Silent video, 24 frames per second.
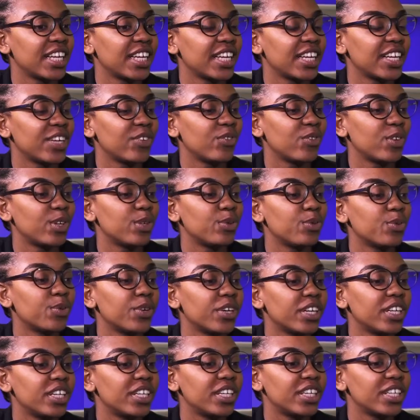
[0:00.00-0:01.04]
One
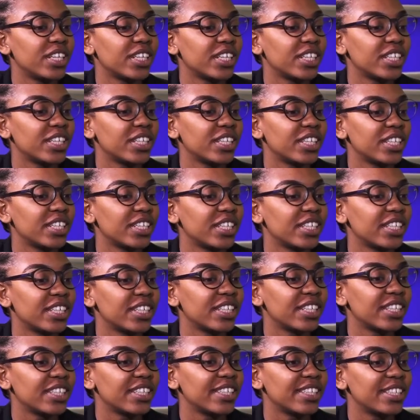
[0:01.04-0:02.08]
word.
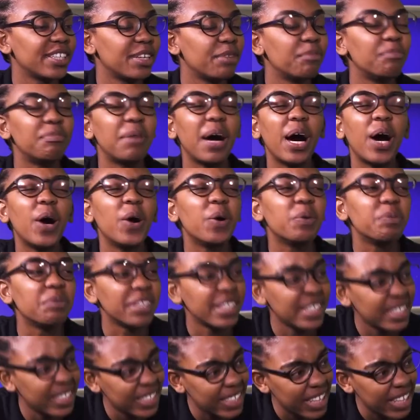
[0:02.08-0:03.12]
Empowerment.